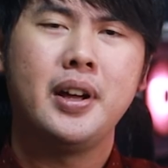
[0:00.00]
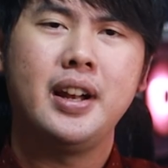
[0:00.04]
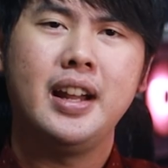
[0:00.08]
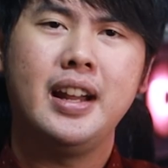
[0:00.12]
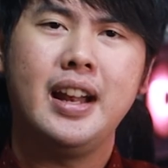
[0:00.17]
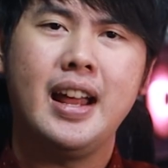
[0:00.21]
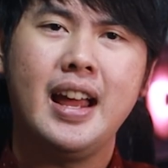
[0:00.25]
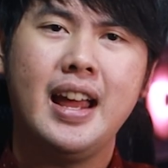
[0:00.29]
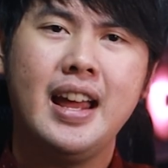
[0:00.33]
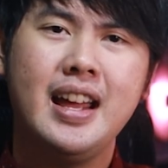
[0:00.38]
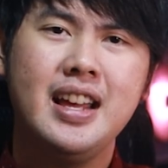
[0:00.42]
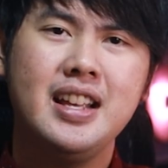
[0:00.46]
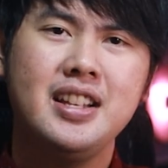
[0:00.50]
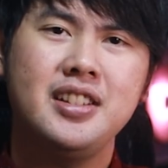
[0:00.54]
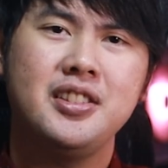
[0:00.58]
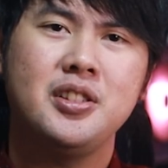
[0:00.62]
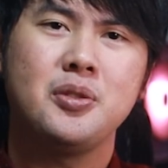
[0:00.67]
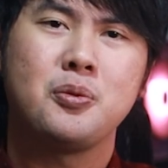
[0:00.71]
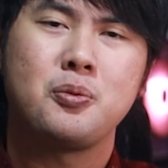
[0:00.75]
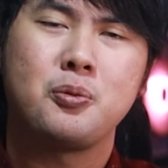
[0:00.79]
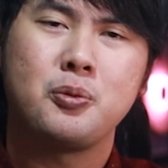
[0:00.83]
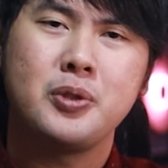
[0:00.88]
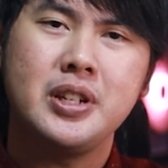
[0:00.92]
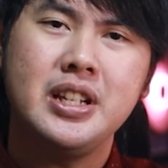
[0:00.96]
but it has
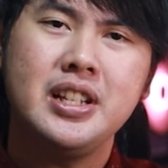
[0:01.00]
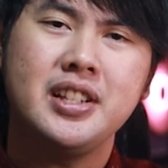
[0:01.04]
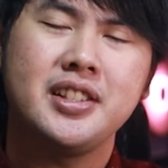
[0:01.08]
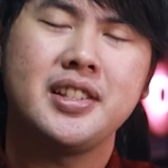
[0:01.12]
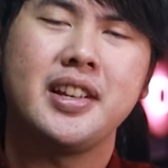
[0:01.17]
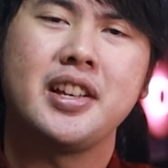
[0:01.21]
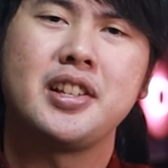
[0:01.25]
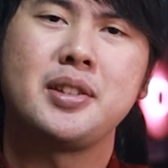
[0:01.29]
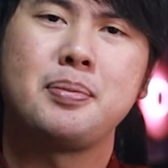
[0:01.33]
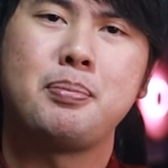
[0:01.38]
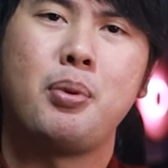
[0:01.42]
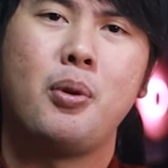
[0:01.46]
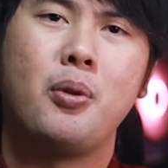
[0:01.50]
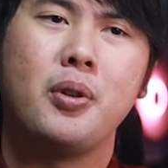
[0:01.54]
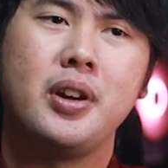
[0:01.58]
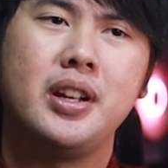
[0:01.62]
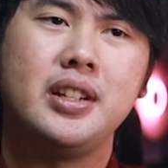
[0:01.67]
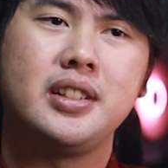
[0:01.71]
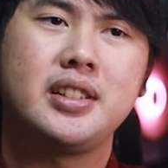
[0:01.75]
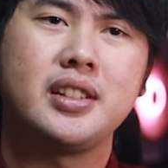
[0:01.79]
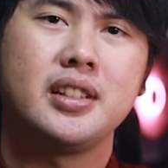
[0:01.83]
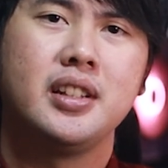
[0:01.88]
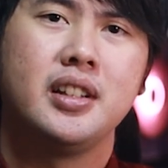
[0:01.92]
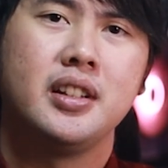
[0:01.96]
the recess
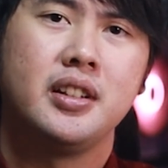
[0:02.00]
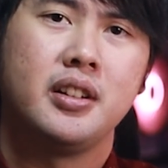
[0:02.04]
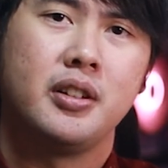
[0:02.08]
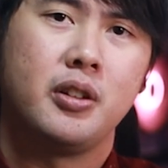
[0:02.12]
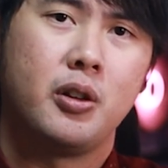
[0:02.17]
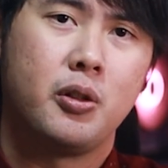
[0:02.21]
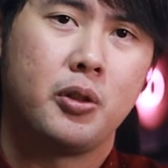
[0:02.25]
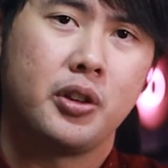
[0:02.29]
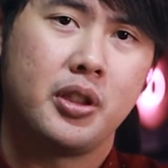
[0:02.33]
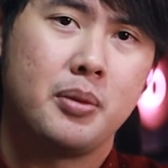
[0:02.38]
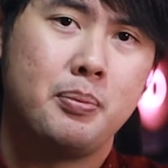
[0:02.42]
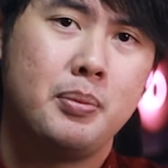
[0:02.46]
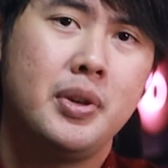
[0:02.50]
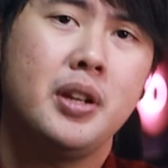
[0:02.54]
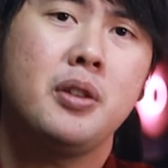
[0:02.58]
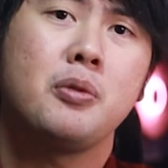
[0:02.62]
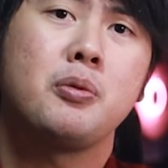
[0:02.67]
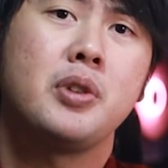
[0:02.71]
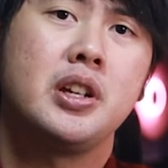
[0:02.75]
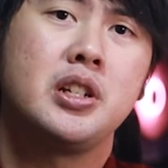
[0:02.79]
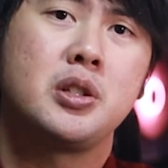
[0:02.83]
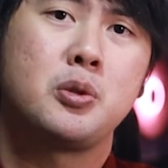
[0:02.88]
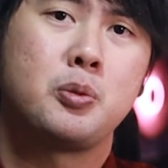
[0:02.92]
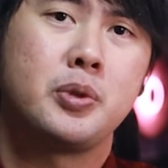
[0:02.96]
point or the
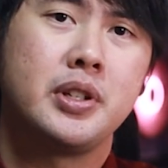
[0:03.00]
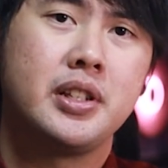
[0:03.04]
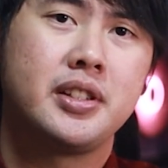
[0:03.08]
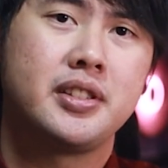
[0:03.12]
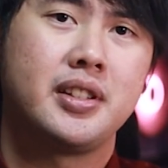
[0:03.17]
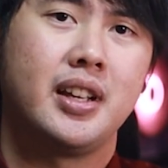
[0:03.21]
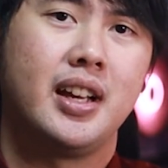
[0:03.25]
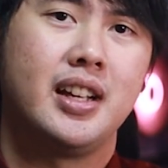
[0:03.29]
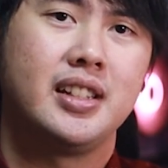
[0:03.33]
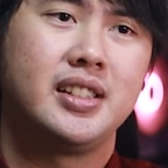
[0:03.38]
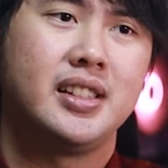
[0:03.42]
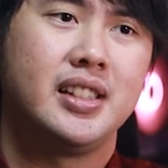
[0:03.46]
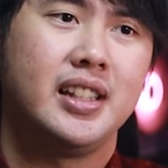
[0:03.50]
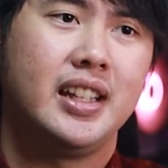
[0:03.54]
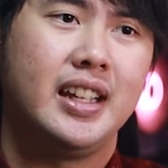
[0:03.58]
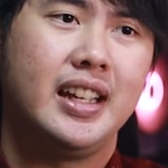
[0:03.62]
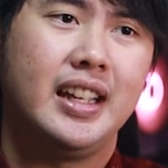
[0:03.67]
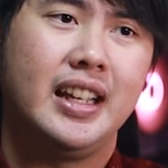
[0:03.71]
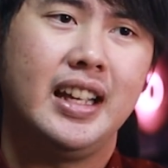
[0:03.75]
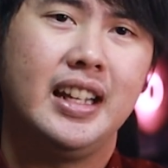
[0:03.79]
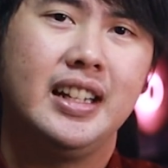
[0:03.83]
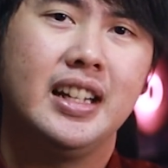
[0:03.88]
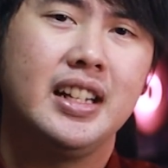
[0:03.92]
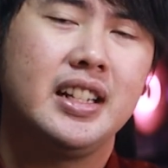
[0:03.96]
mid-range recess
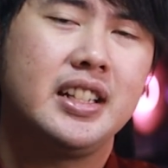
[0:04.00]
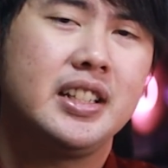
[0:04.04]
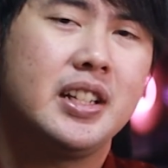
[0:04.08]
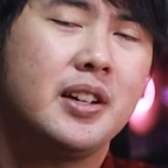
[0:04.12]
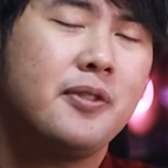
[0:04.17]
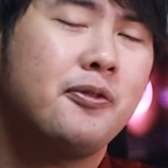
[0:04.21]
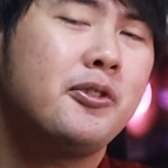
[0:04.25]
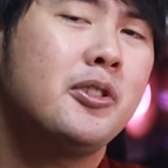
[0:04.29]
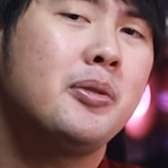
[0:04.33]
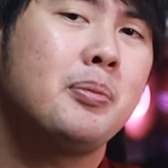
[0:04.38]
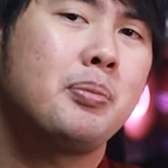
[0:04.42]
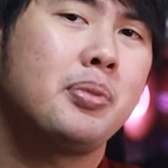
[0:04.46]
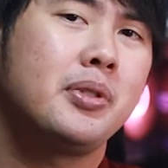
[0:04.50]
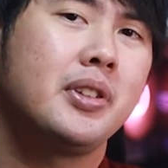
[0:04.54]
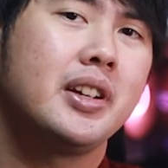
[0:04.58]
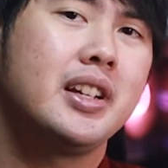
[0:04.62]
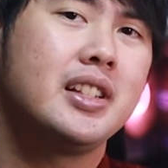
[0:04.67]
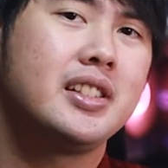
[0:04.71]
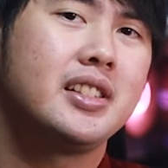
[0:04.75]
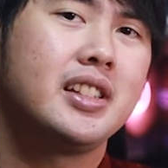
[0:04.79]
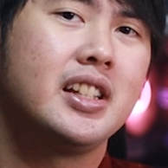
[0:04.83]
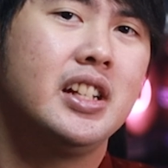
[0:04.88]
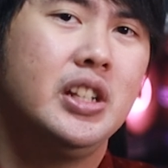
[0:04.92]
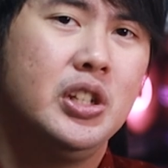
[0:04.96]
in a different
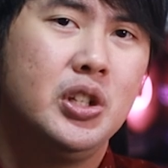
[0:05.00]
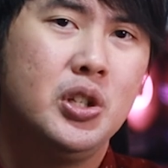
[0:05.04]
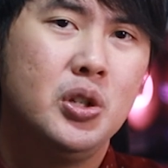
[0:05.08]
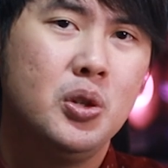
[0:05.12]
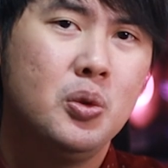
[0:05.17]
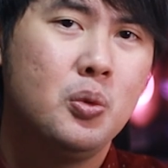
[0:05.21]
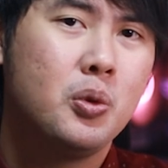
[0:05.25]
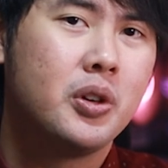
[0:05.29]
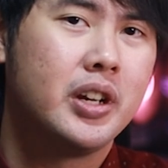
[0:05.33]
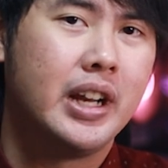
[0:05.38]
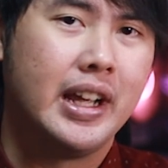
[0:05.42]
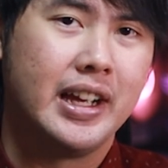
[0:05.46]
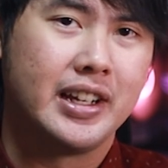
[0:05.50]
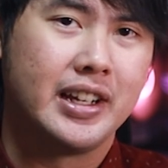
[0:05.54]
place than you would